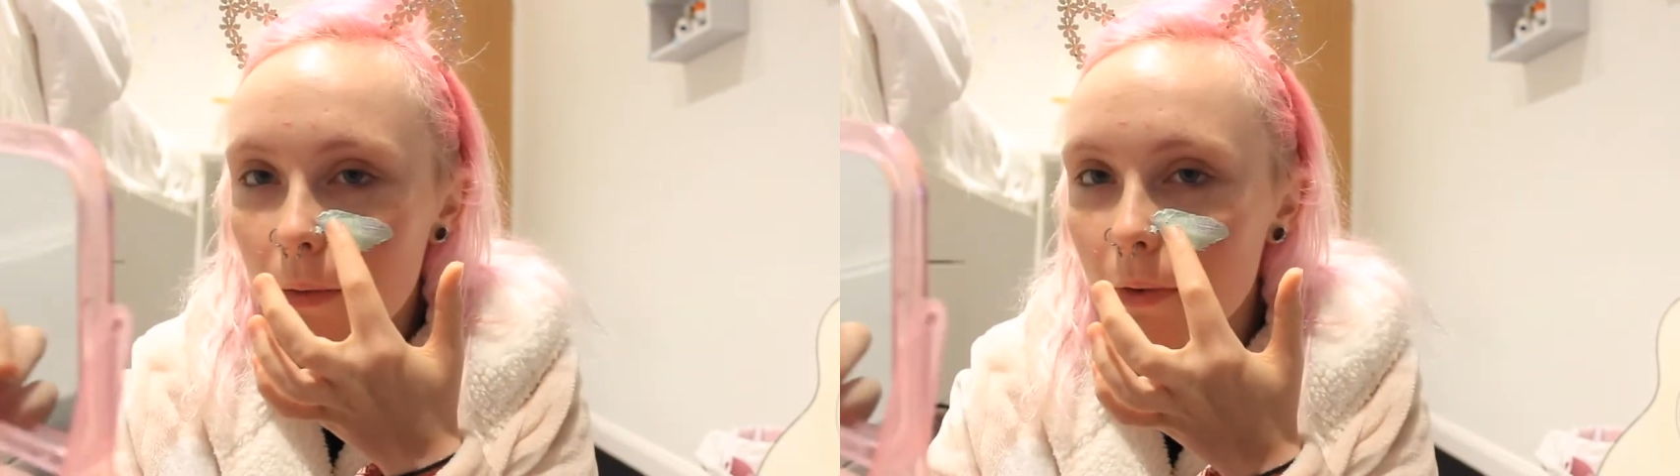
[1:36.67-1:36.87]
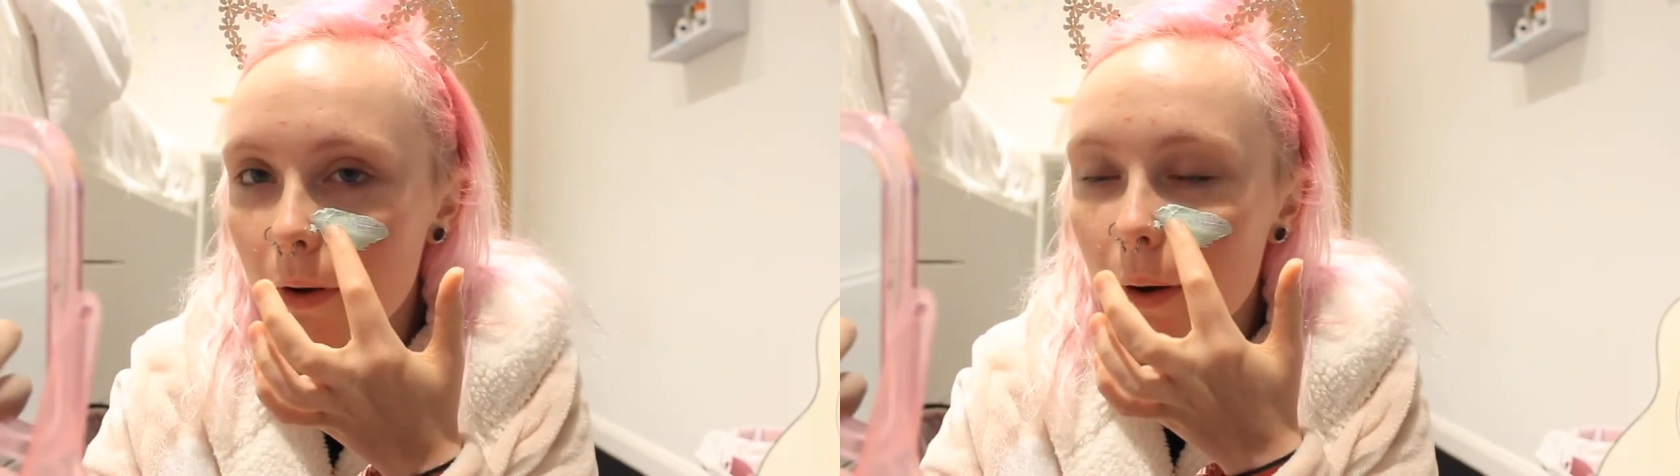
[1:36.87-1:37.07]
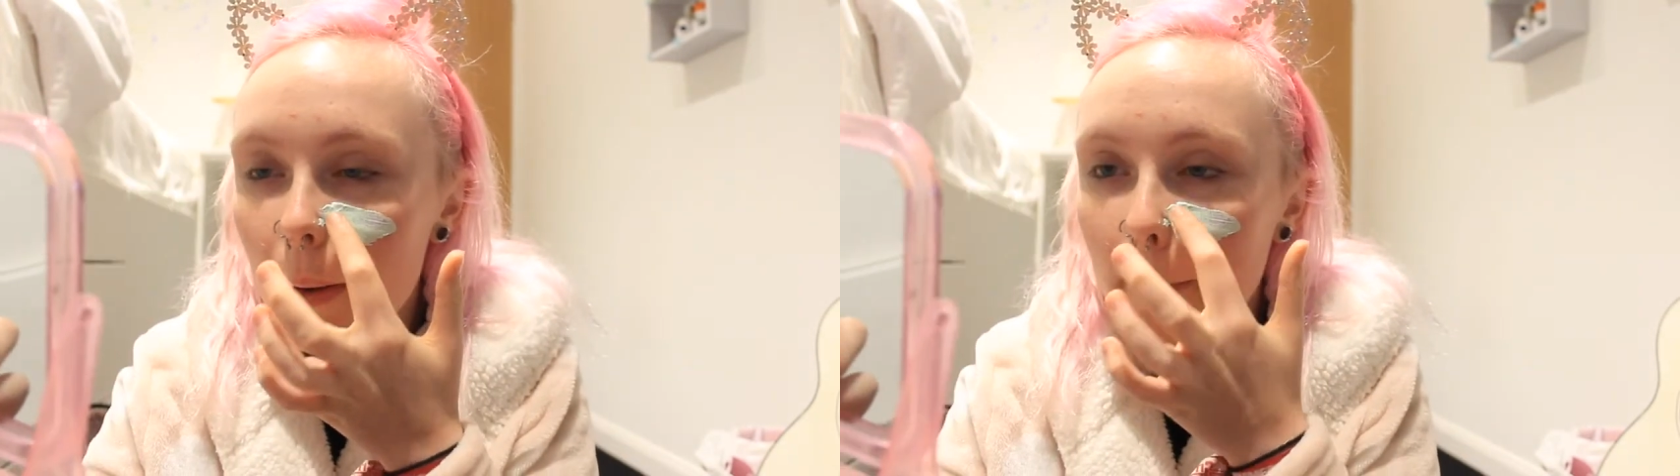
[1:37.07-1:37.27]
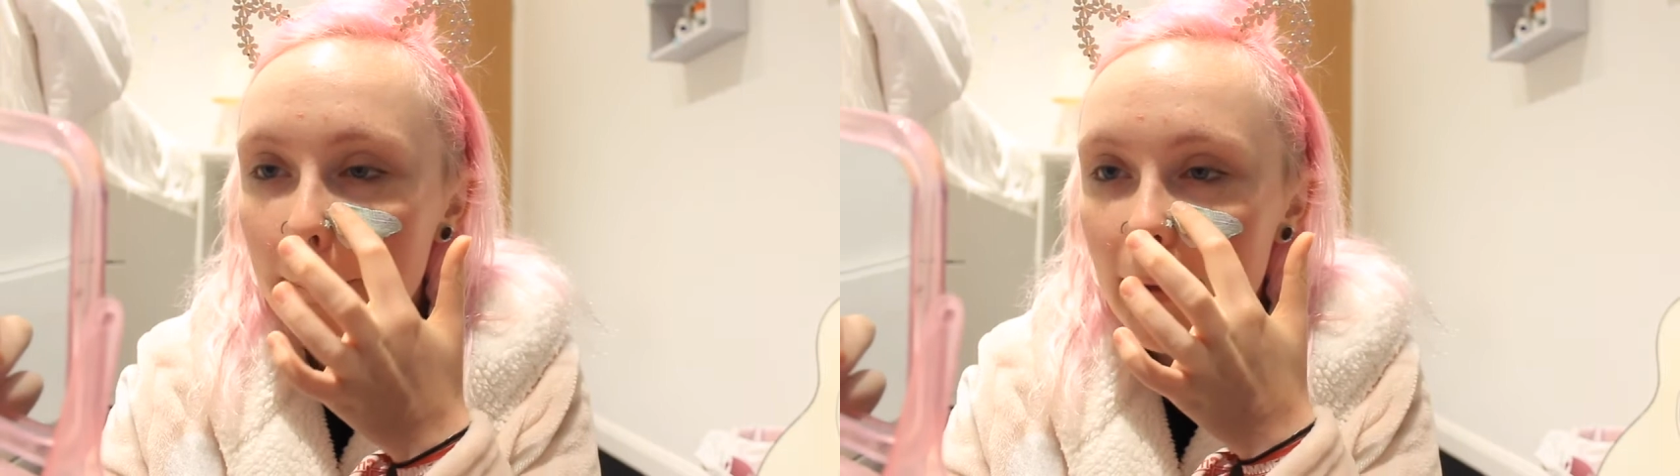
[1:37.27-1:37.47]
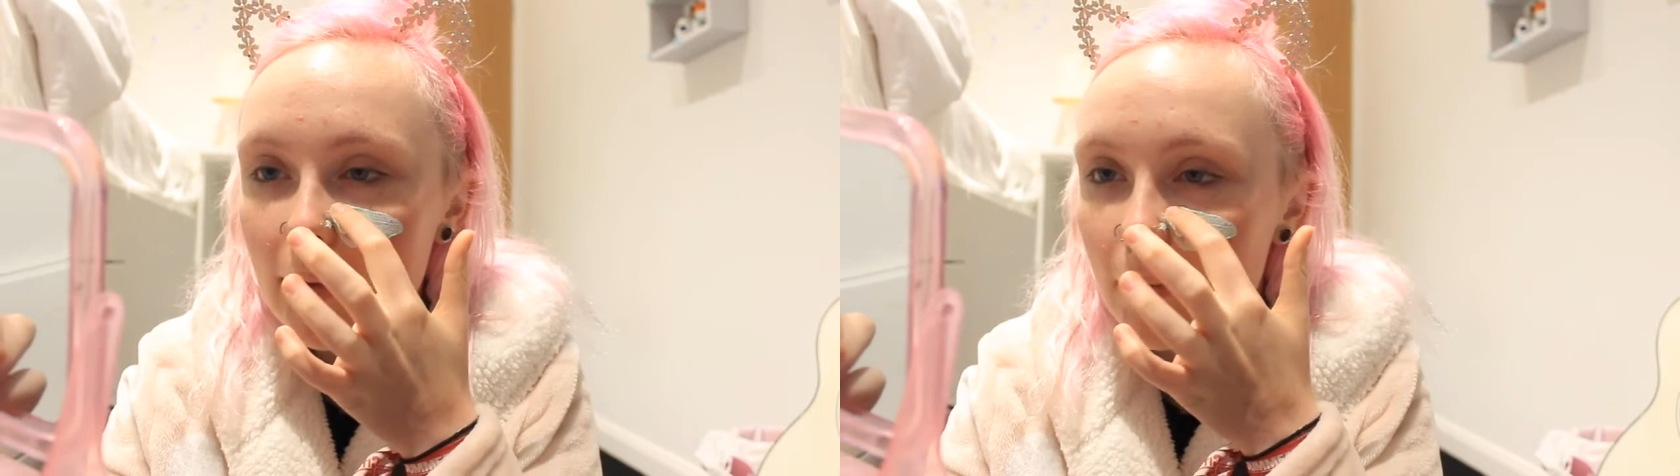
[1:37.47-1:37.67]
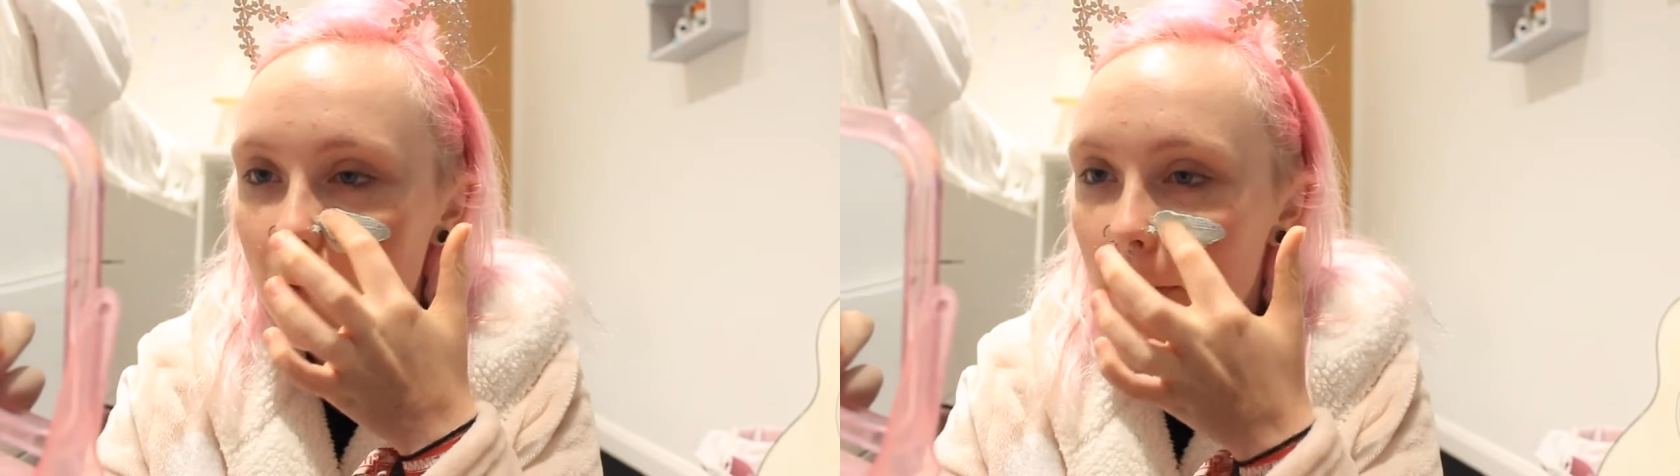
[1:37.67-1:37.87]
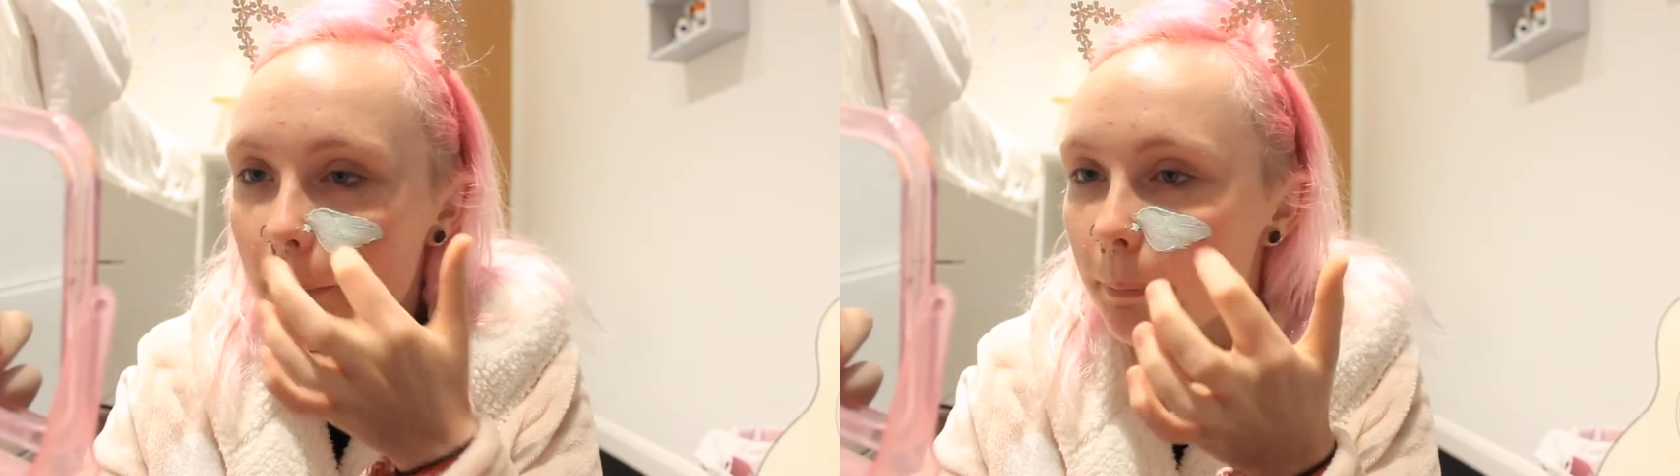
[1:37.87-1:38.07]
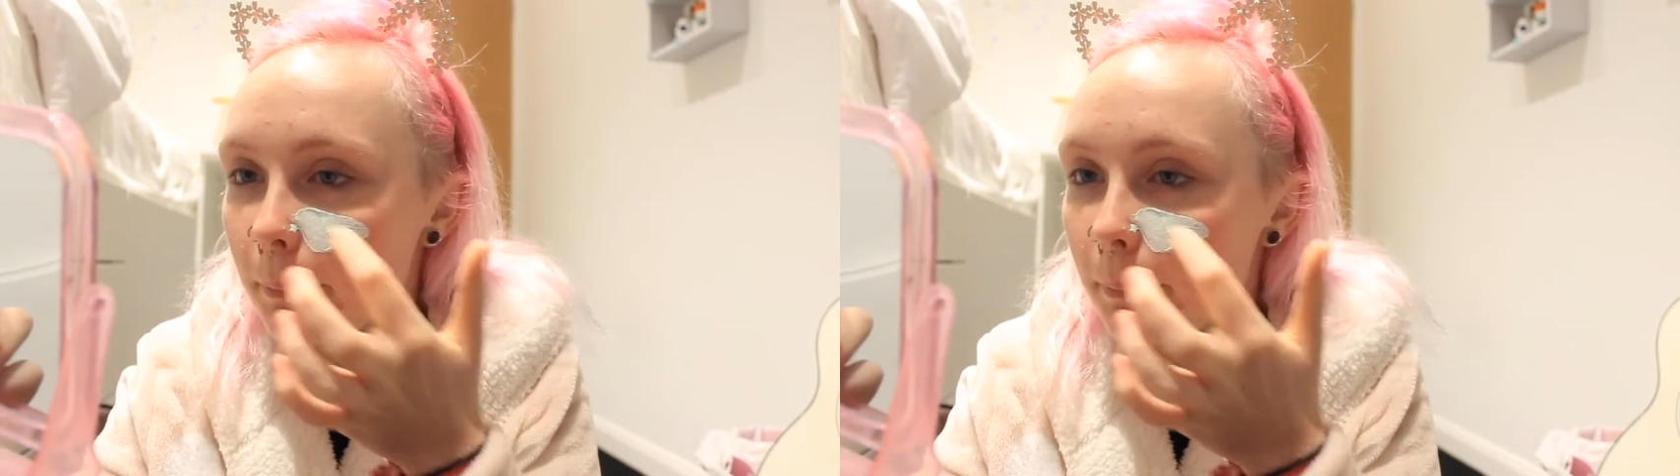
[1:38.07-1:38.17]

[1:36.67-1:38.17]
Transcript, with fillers: So, basically,